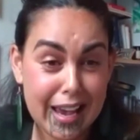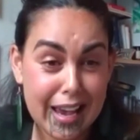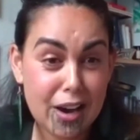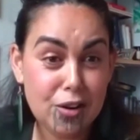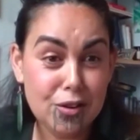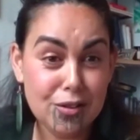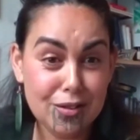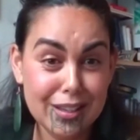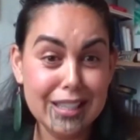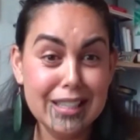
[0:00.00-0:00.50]

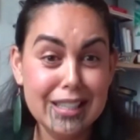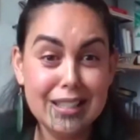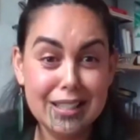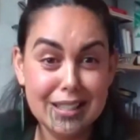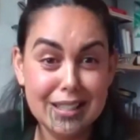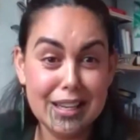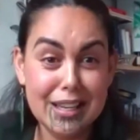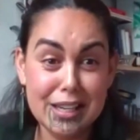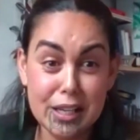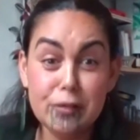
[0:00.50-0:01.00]
our
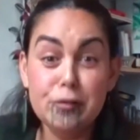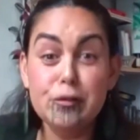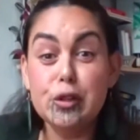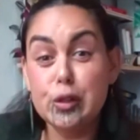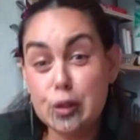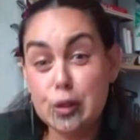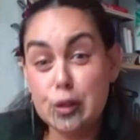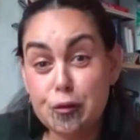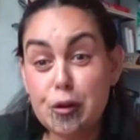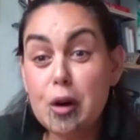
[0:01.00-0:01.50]
nieces and
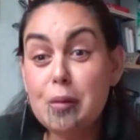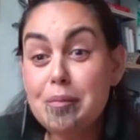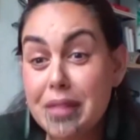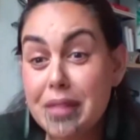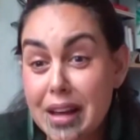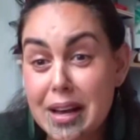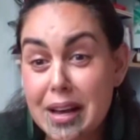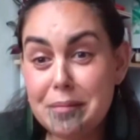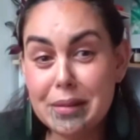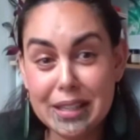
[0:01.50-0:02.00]
nephews from
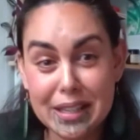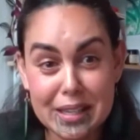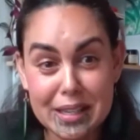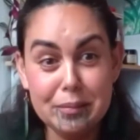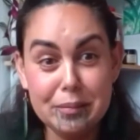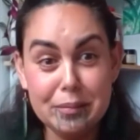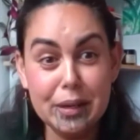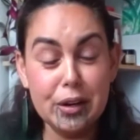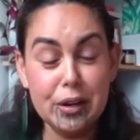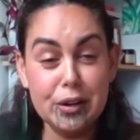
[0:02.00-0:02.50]
Tamaki
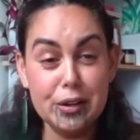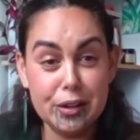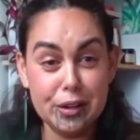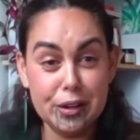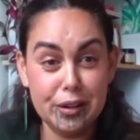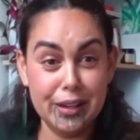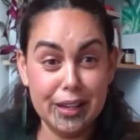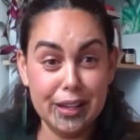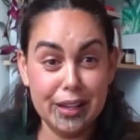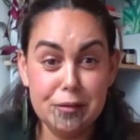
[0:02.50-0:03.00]

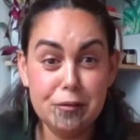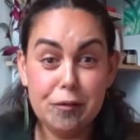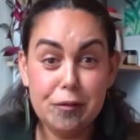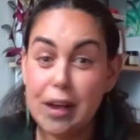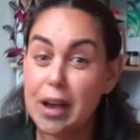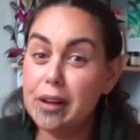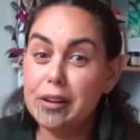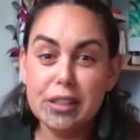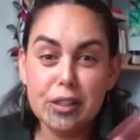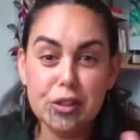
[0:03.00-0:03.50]
Makaurau. He
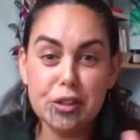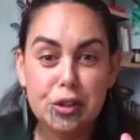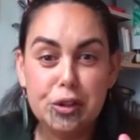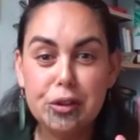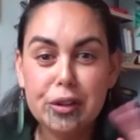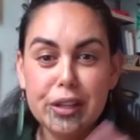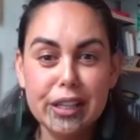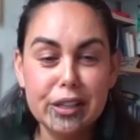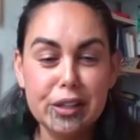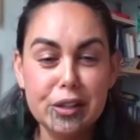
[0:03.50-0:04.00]
found a
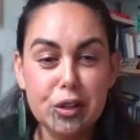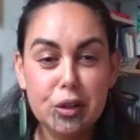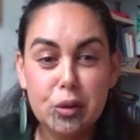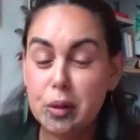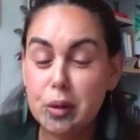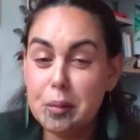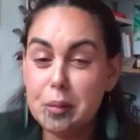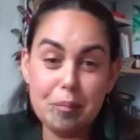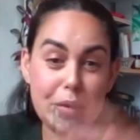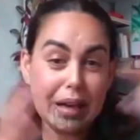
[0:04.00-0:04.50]
courier who
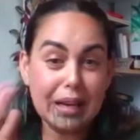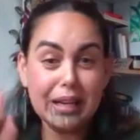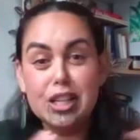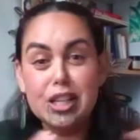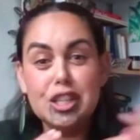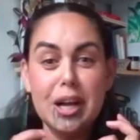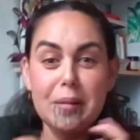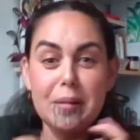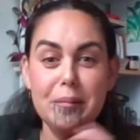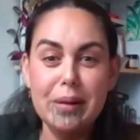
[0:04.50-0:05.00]
would
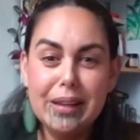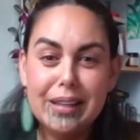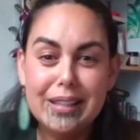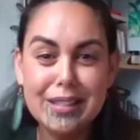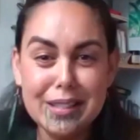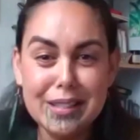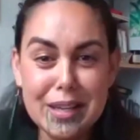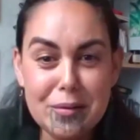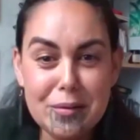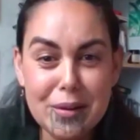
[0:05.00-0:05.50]
package up
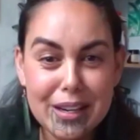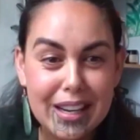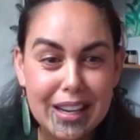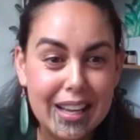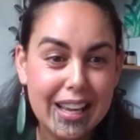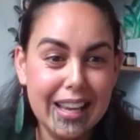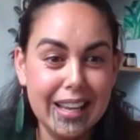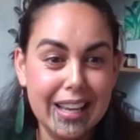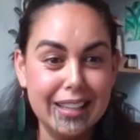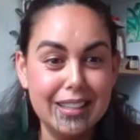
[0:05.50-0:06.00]
his
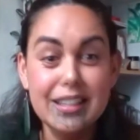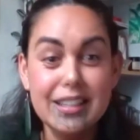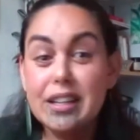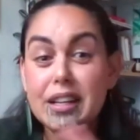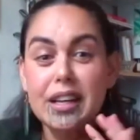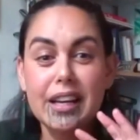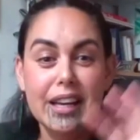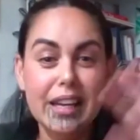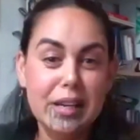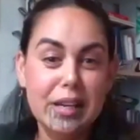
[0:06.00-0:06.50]
rewana and
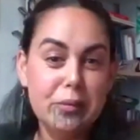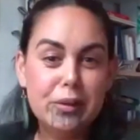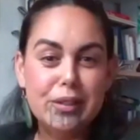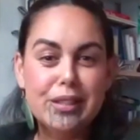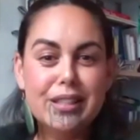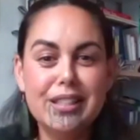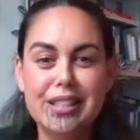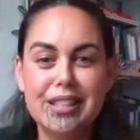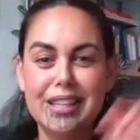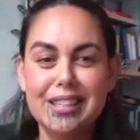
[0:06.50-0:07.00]
he
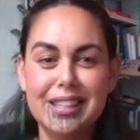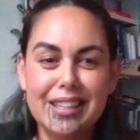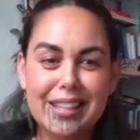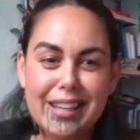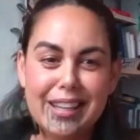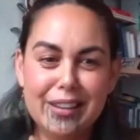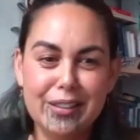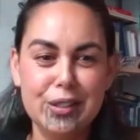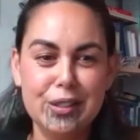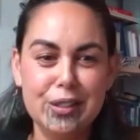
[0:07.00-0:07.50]
would send it
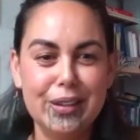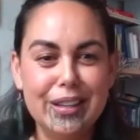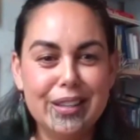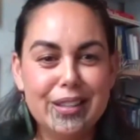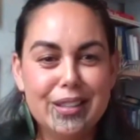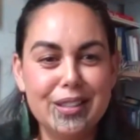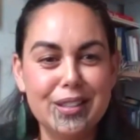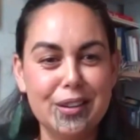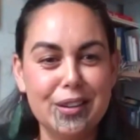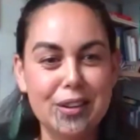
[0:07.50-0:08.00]
out to
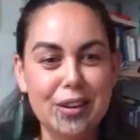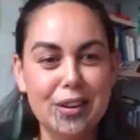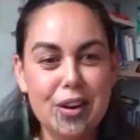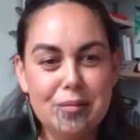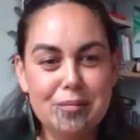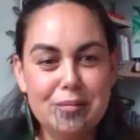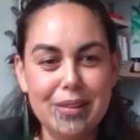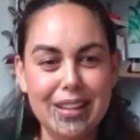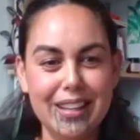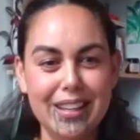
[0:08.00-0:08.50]
us. So
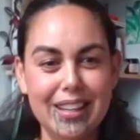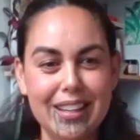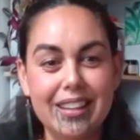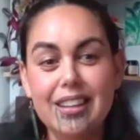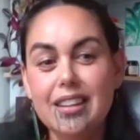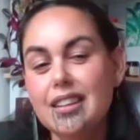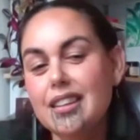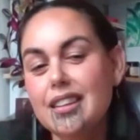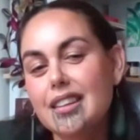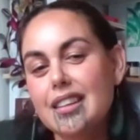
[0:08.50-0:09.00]
I'm going to